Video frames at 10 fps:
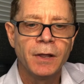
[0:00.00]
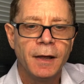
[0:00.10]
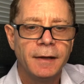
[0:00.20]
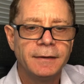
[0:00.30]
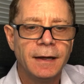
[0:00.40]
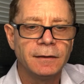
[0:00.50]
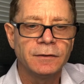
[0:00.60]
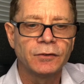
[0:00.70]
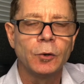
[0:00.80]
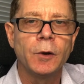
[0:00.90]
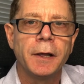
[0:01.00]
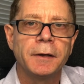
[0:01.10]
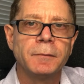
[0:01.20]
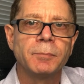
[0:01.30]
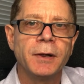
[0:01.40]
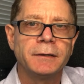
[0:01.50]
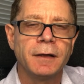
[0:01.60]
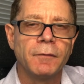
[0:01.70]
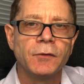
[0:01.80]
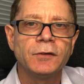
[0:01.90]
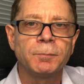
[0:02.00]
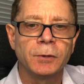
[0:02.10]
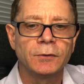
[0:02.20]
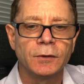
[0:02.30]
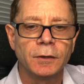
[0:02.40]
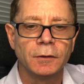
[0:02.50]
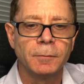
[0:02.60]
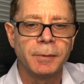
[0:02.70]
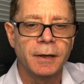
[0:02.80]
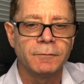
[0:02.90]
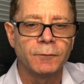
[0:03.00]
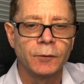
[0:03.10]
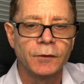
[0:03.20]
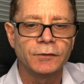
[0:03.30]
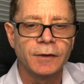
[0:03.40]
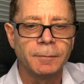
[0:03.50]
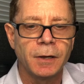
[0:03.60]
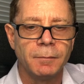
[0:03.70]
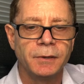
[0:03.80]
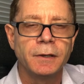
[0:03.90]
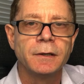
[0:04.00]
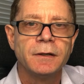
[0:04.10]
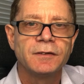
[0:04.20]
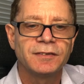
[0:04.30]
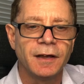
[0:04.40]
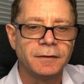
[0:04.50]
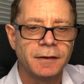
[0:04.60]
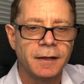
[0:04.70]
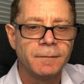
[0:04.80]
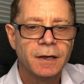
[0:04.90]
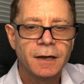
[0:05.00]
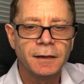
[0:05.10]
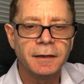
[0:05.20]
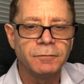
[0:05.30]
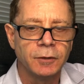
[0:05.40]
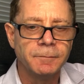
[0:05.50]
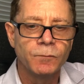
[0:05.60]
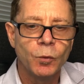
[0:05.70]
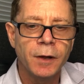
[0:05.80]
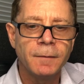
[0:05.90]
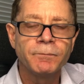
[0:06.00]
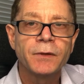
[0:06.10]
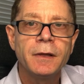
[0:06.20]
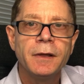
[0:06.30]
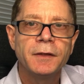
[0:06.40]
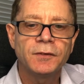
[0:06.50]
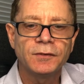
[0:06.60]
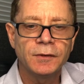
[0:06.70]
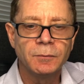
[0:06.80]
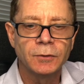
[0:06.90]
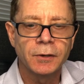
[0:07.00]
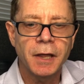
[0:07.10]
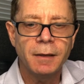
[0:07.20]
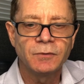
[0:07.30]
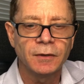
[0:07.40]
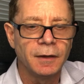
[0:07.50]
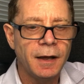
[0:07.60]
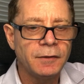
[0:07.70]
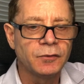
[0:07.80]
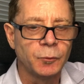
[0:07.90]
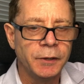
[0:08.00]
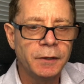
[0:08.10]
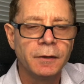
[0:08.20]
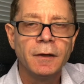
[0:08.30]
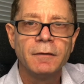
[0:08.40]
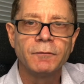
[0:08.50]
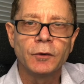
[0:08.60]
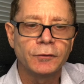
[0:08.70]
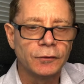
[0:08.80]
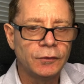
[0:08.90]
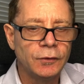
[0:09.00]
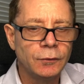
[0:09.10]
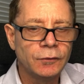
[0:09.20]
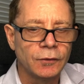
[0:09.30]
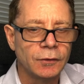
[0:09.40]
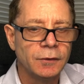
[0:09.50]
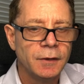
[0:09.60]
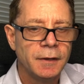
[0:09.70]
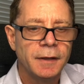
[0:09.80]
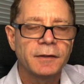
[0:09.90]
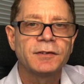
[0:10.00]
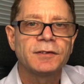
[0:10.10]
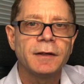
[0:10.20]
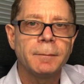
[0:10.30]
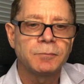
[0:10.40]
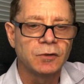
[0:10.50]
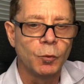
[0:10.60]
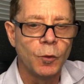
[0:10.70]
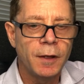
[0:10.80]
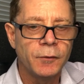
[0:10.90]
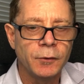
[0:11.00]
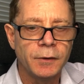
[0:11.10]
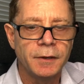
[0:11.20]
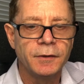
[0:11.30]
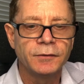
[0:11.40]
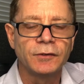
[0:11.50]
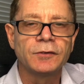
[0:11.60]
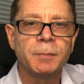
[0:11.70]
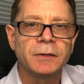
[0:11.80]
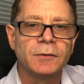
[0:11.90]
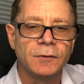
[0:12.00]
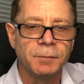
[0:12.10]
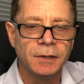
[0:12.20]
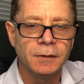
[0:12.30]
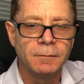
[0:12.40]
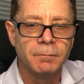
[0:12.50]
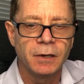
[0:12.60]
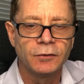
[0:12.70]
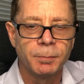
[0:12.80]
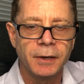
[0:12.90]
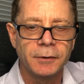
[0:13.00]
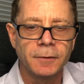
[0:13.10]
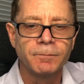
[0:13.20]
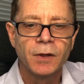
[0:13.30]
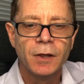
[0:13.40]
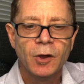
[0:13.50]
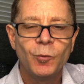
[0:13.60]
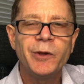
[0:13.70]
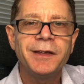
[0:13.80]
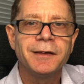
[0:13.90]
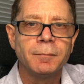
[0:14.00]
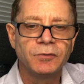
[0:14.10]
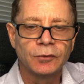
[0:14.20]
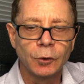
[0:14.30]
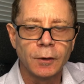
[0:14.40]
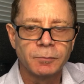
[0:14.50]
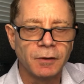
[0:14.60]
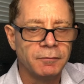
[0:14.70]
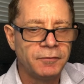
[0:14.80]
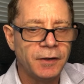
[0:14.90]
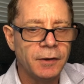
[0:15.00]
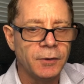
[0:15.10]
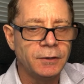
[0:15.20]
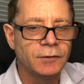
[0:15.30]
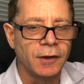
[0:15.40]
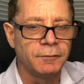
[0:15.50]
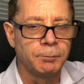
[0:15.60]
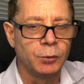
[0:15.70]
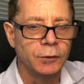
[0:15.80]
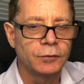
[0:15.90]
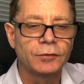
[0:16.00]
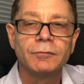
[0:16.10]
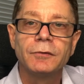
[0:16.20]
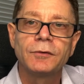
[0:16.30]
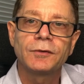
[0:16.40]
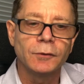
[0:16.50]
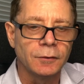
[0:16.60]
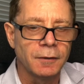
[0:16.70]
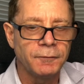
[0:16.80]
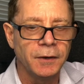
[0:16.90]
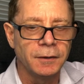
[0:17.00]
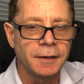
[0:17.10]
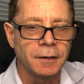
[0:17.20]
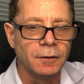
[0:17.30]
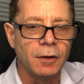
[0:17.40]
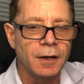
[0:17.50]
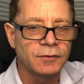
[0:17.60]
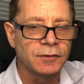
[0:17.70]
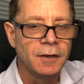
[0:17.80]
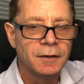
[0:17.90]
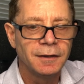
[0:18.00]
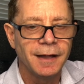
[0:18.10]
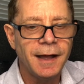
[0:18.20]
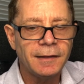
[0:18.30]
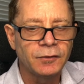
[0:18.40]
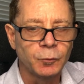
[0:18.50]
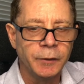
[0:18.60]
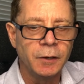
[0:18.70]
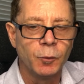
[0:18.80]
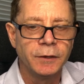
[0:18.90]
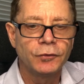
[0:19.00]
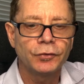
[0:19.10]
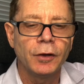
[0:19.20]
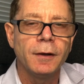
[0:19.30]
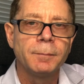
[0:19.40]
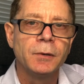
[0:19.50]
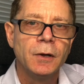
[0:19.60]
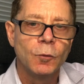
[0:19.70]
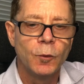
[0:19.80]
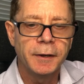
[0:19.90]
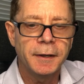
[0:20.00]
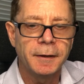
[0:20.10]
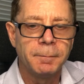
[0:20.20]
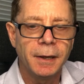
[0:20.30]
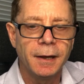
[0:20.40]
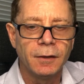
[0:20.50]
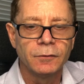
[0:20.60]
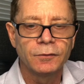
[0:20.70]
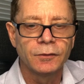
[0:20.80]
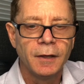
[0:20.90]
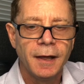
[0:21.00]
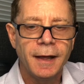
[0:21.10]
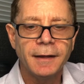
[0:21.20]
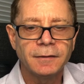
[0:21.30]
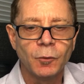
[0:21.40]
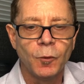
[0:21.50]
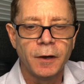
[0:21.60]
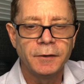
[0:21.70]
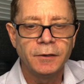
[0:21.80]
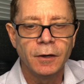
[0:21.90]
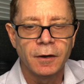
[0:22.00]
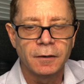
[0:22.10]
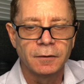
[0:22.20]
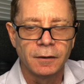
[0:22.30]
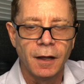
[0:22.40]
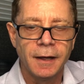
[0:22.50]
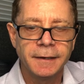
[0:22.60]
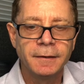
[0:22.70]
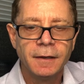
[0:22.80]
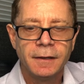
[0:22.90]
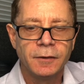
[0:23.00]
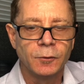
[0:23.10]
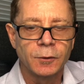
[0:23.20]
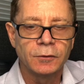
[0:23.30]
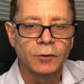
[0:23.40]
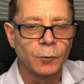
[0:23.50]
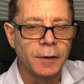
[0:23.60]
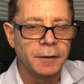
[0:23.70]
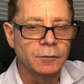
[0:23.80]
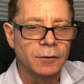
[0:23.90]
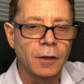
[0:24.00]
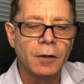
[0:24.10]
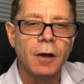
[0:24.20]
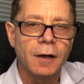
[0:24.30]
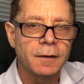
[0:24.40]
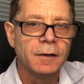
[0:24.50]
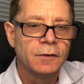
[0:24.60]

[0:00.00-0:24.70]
And now let's go ahead and break down this particular bet for this upcoming Sunday. Cleveland, well, it's a similar game to last week versus Houston, except the weather is expected to be much better. We absorbed a very tough push. Certainly felt like a loss last week when Chubb went out of bounds at the 1 yard line in order to run out the clock.